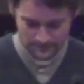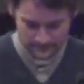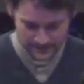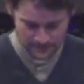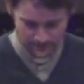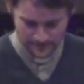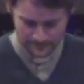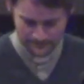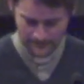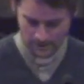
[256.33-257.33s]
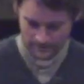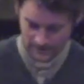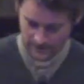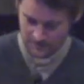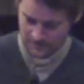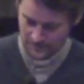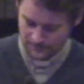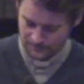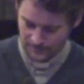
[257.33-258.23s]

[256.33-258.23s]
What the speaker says: a victory over an enemy.